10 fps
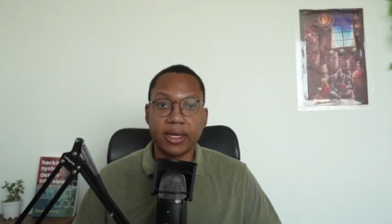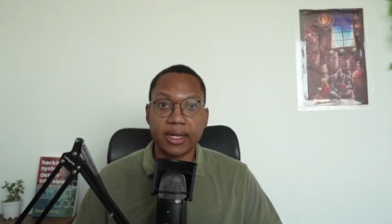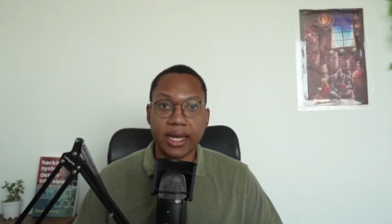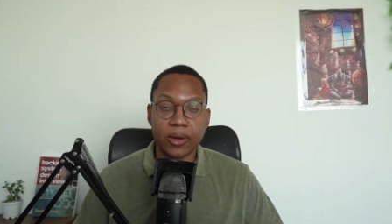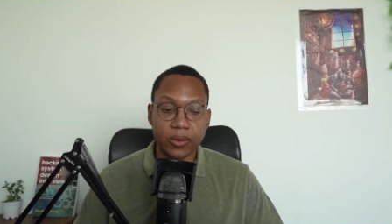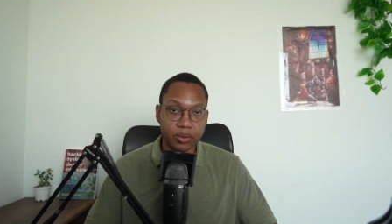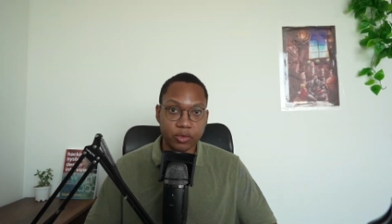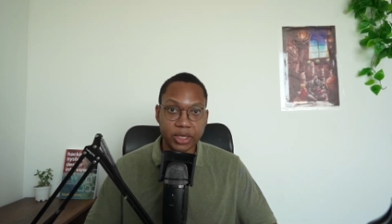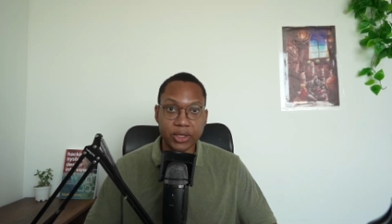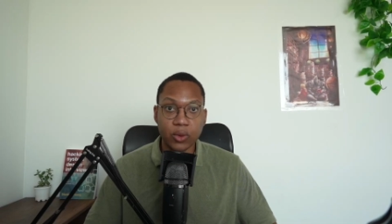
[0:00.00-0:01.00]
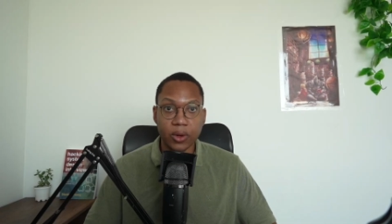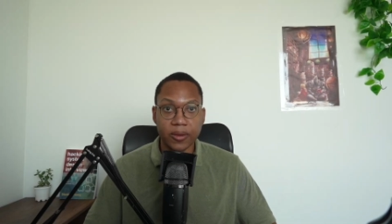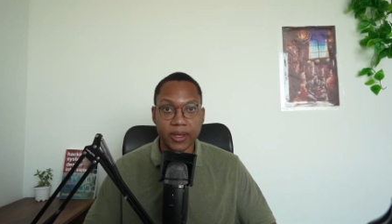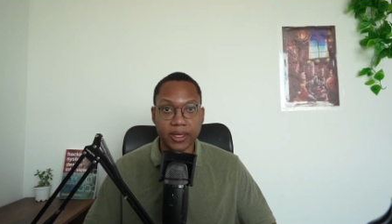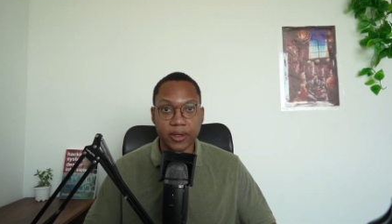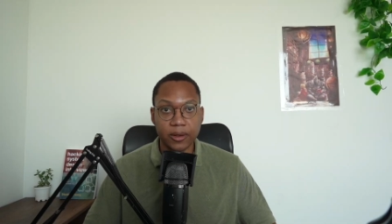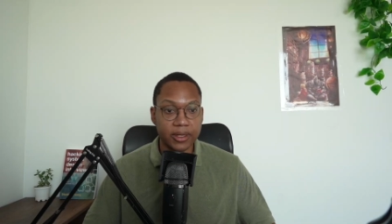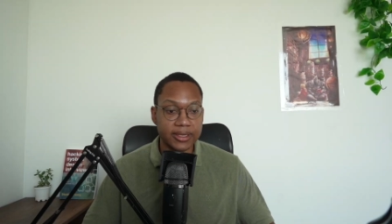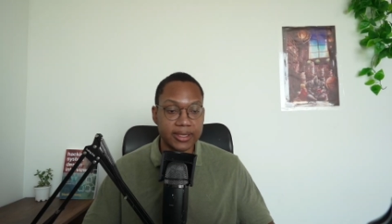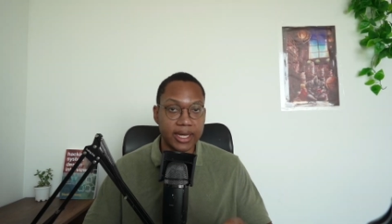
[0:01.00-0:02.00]
Now, really core thing here
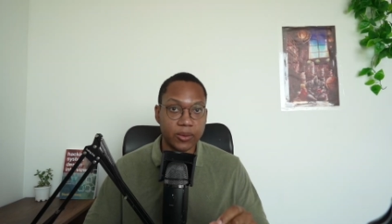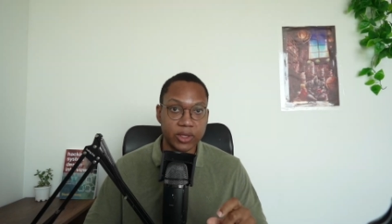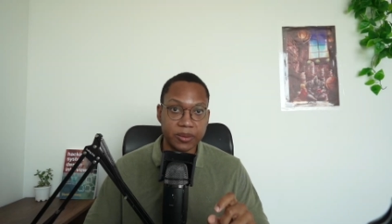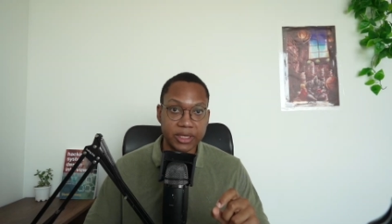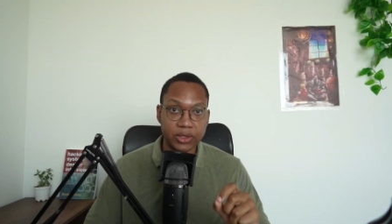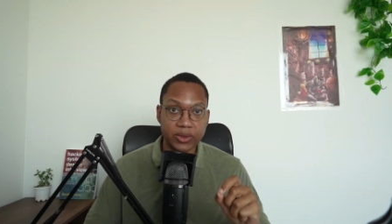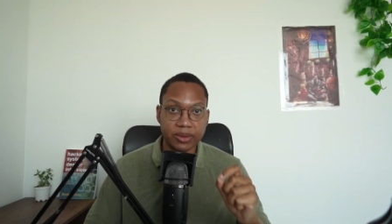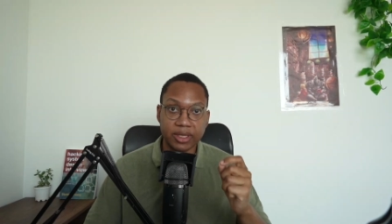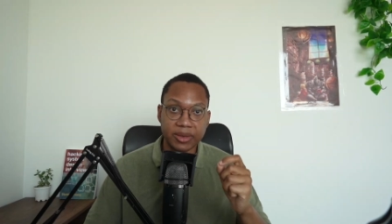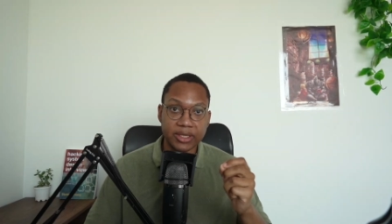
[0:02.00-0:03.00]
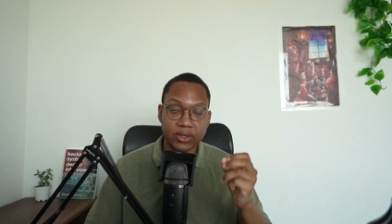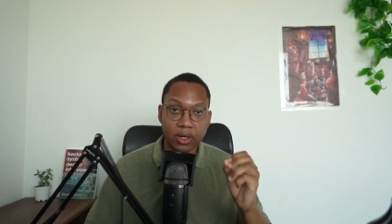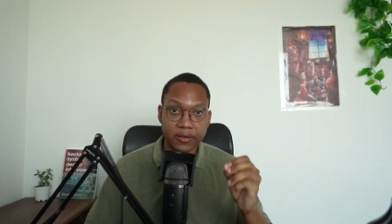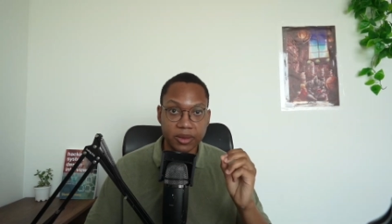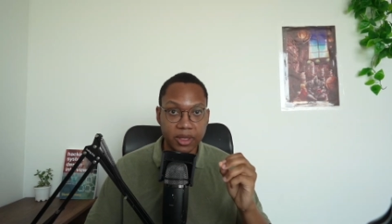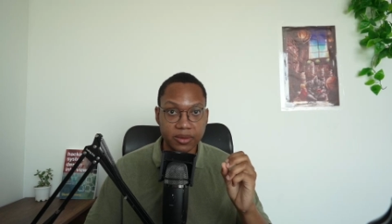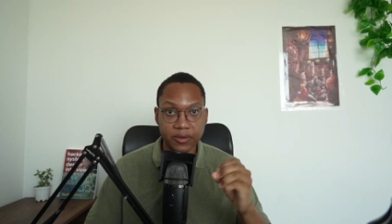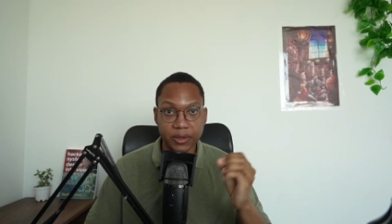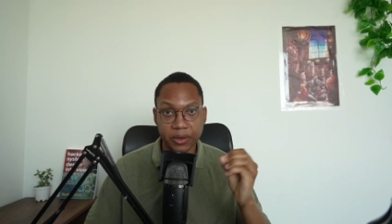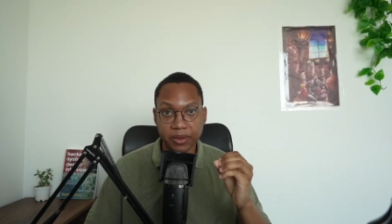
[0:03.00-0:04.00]
is that what I'm gonna do is I'm gonna be solving the problems
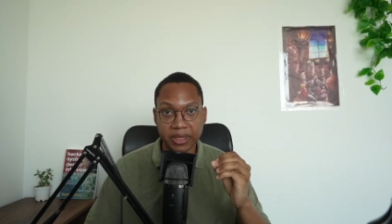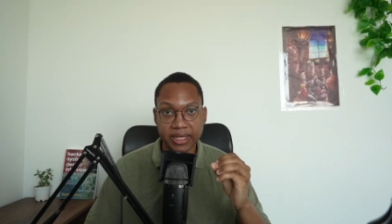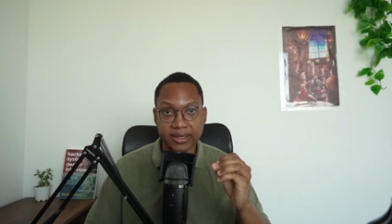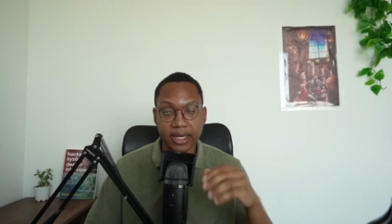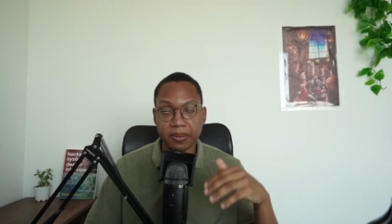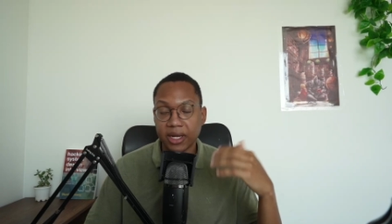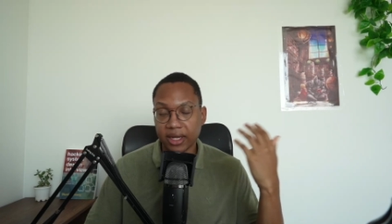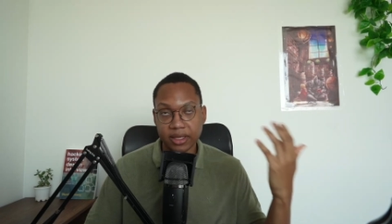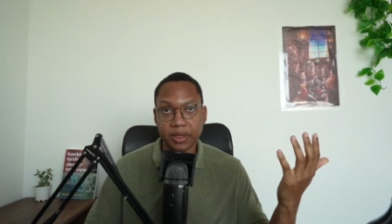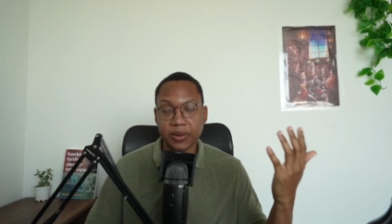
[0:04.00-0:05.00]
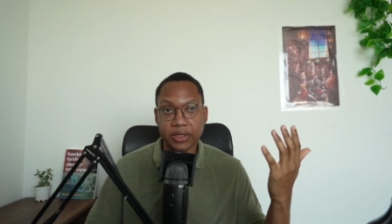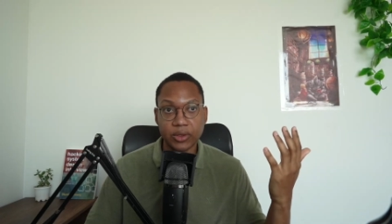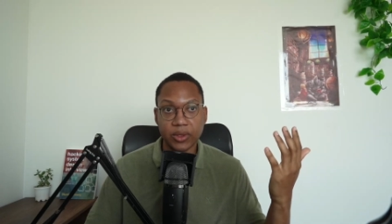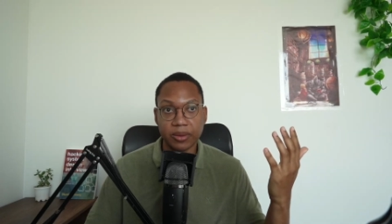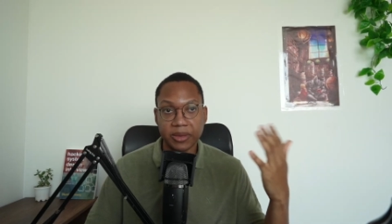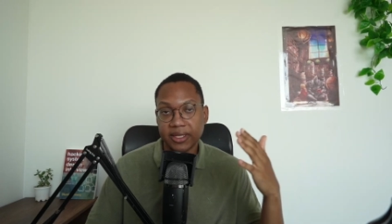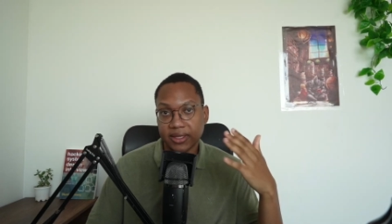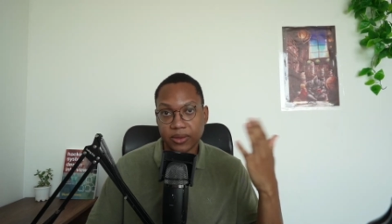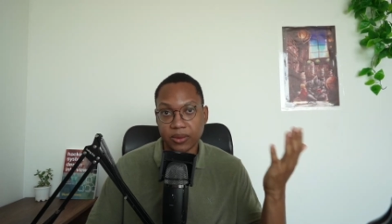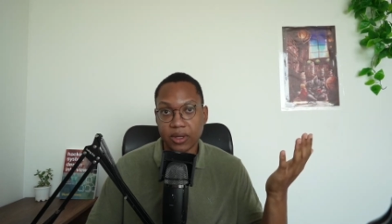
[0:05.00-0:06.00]
for 30 minutes. I'm not gonna be able to do them because
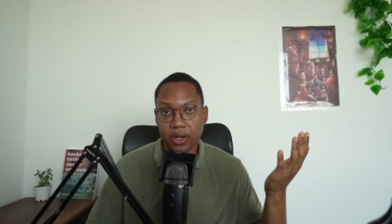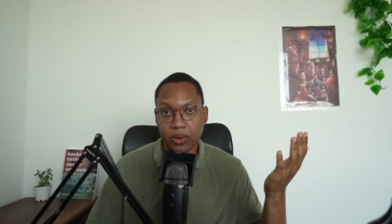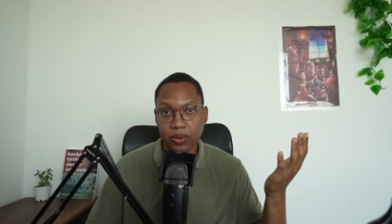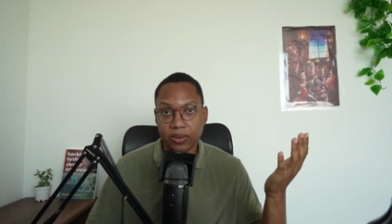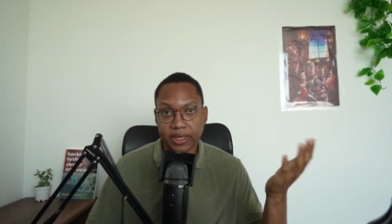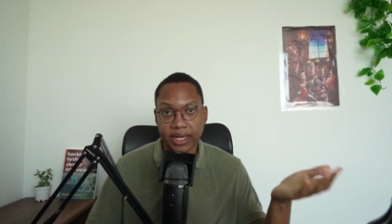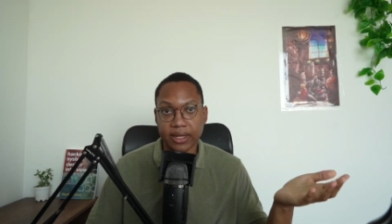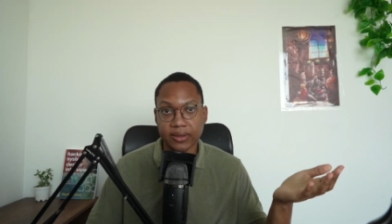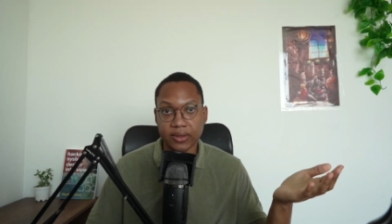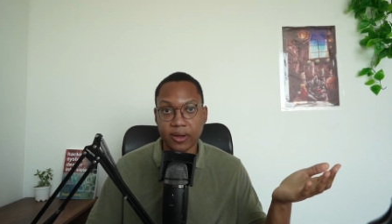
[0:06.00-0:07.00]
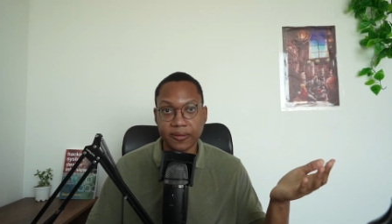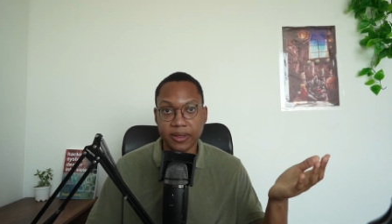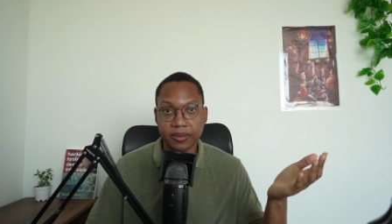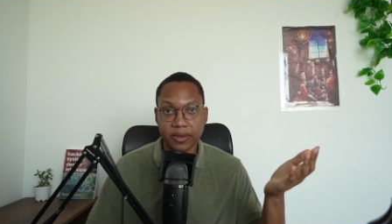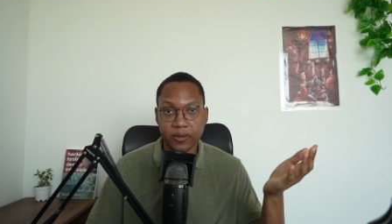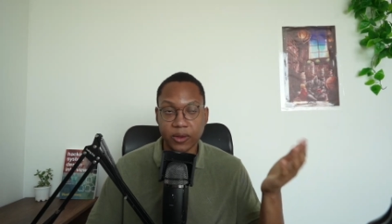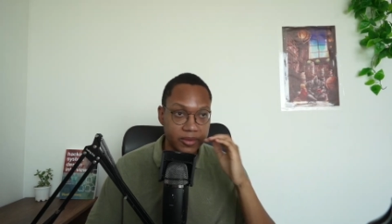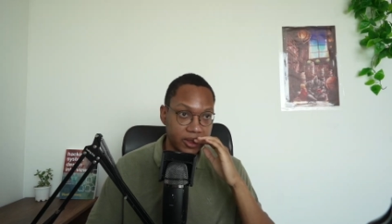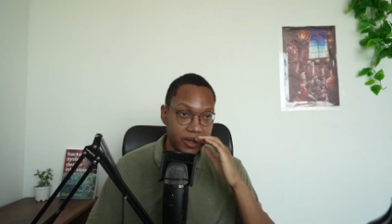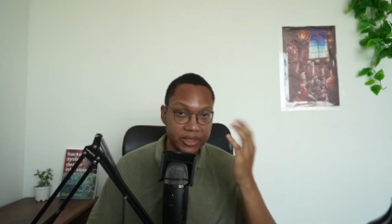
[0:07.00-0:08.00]
I don't know like how to solve them
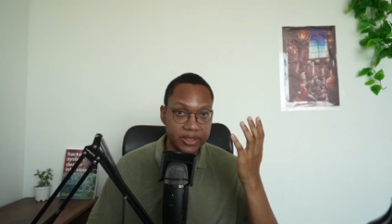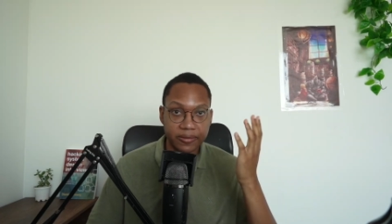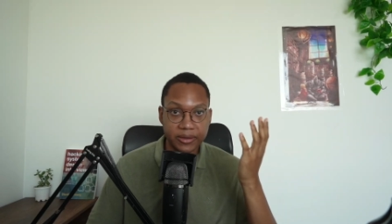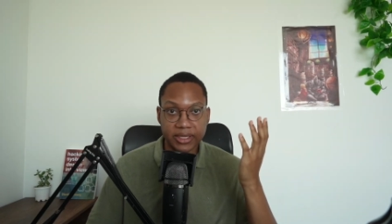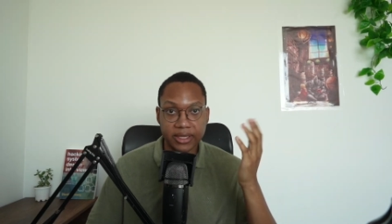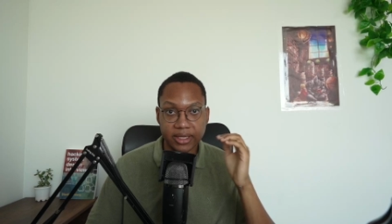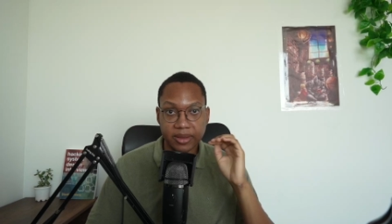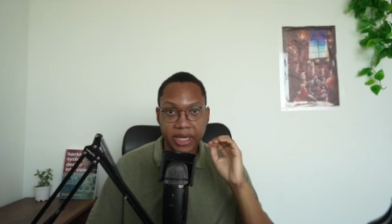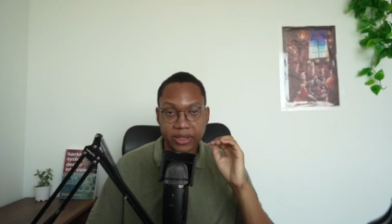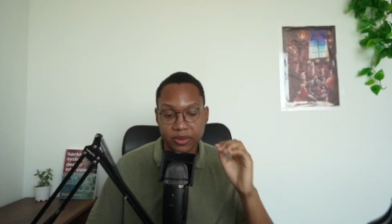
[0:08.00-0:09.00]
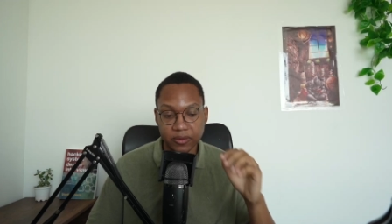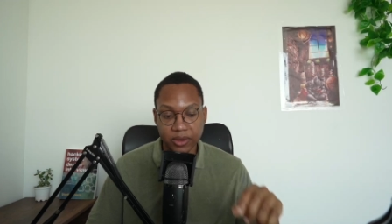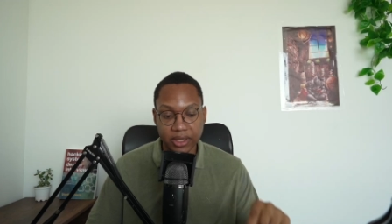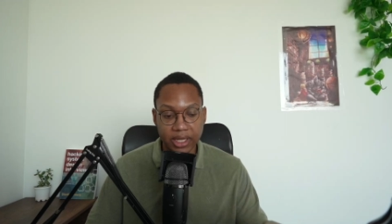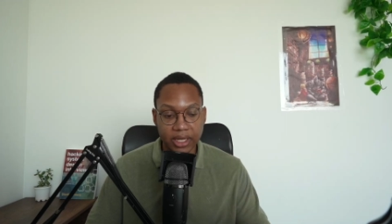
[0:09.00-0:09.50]
before. I've just never seen like the patterns before.